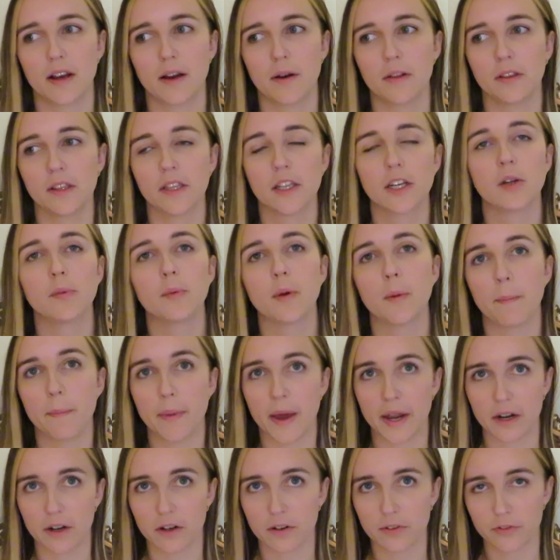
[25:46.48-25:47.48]
a little bit
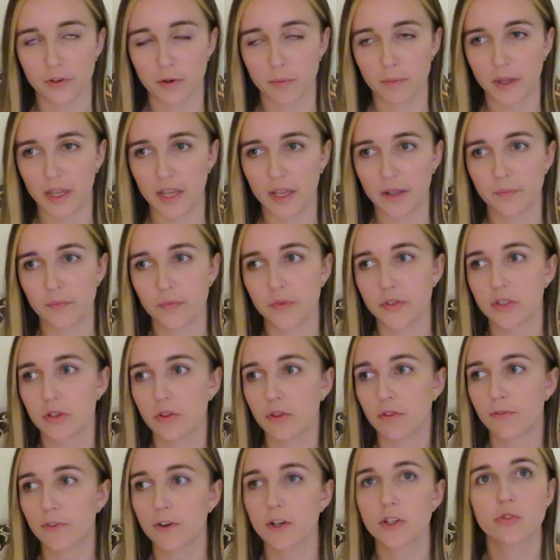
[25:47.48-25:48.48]
better for me.
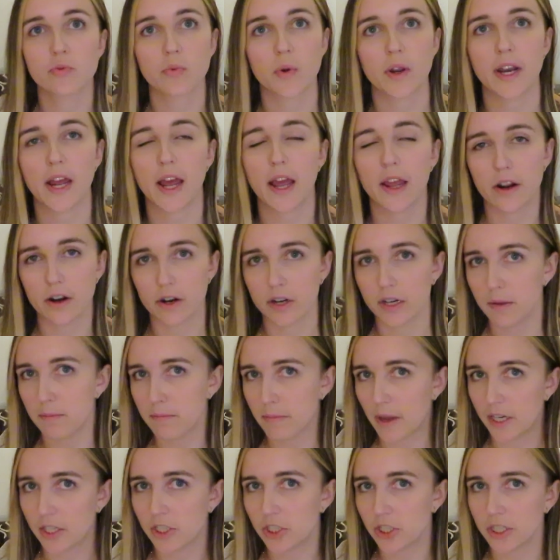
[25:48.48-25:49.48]
So the first one I already
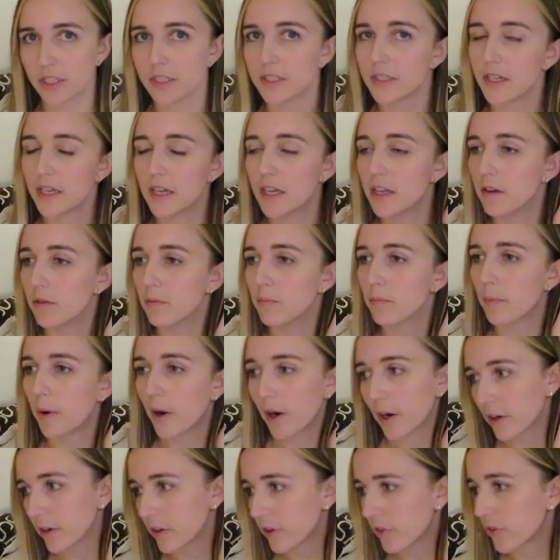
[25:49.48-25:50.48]
mentioned in
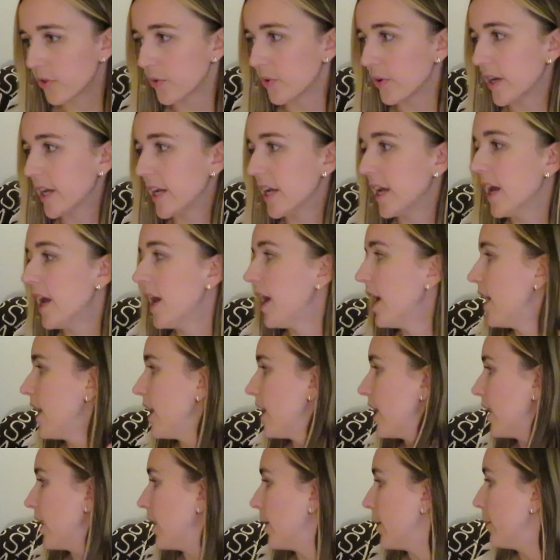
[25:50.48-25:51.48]
part three,
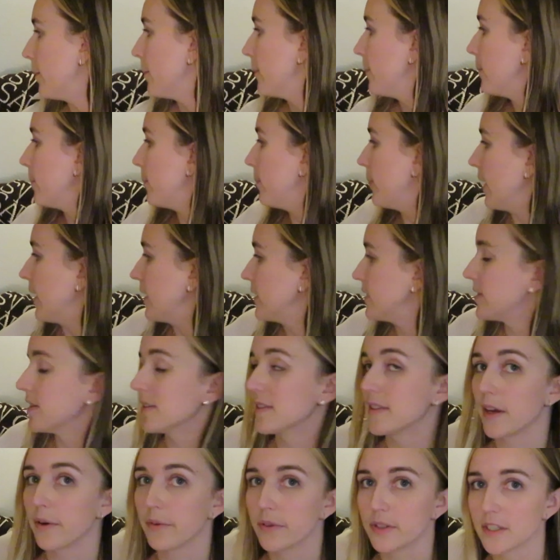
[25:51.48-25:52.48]
but
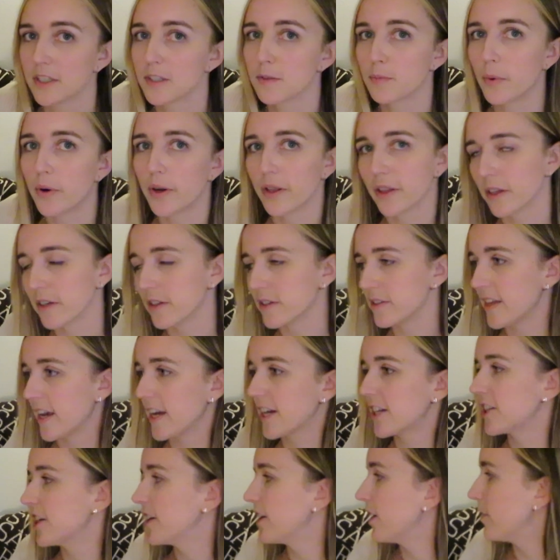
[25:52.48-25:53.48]
since that was a spoiler
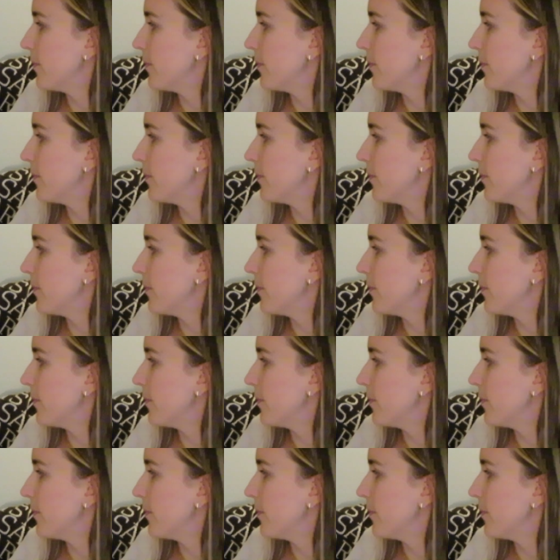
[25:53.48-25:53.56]
section,